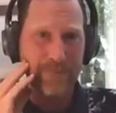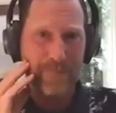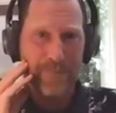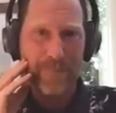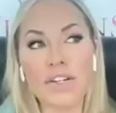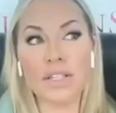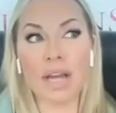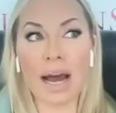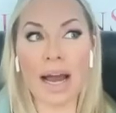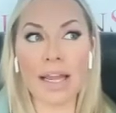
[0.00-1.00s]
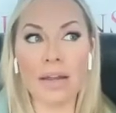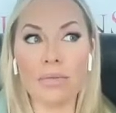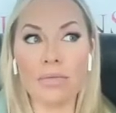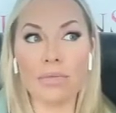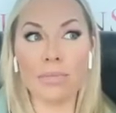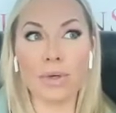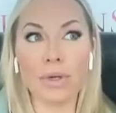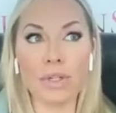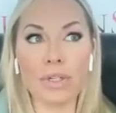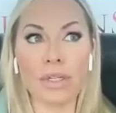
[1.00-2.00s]
Well, I
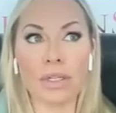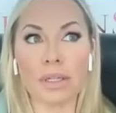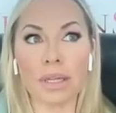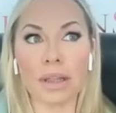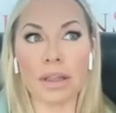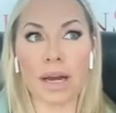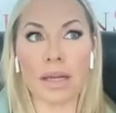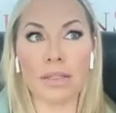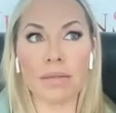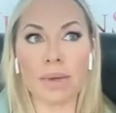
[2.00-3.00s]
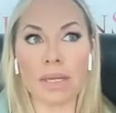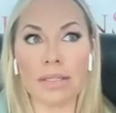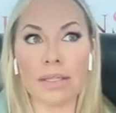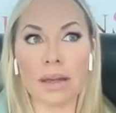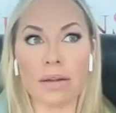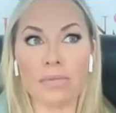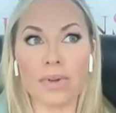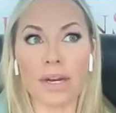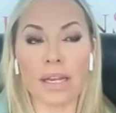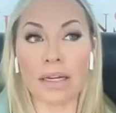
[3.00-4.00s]
personally thought to myself
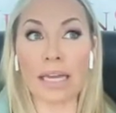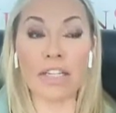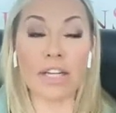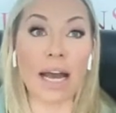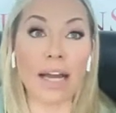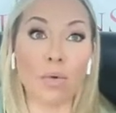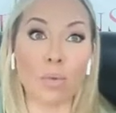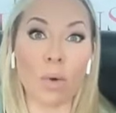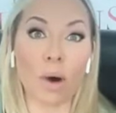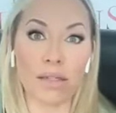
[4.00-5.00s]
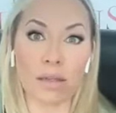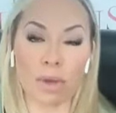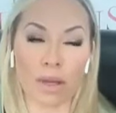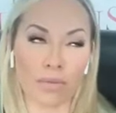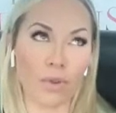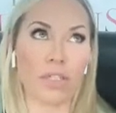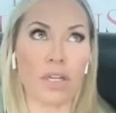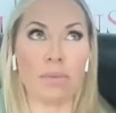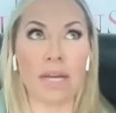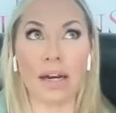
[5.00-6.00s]
at a young age, I don't want to be on food
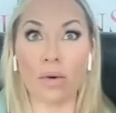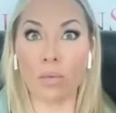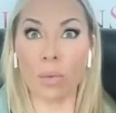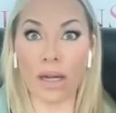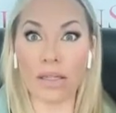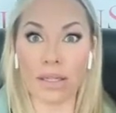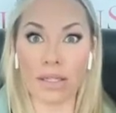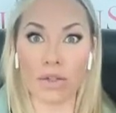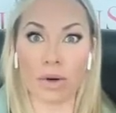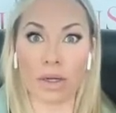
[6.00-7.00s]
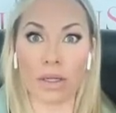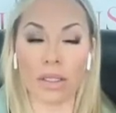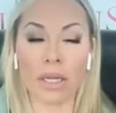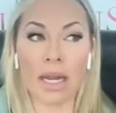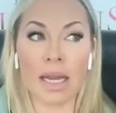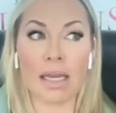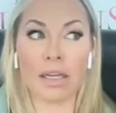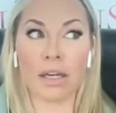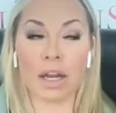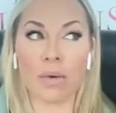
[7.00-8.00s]
stamps. I don't want to struggle,
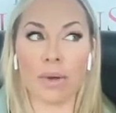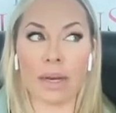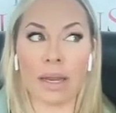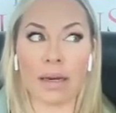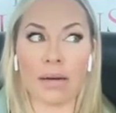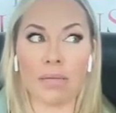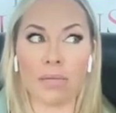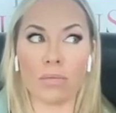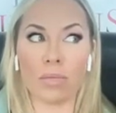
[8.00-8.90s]
and